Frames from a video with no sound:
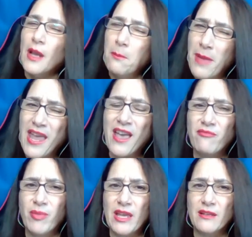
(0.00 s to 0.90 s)
may have
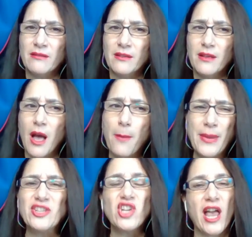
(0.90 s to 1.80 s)
been a
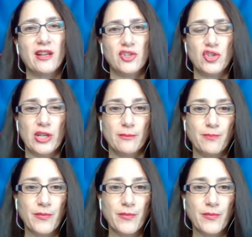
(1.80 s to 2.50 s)
bit challenging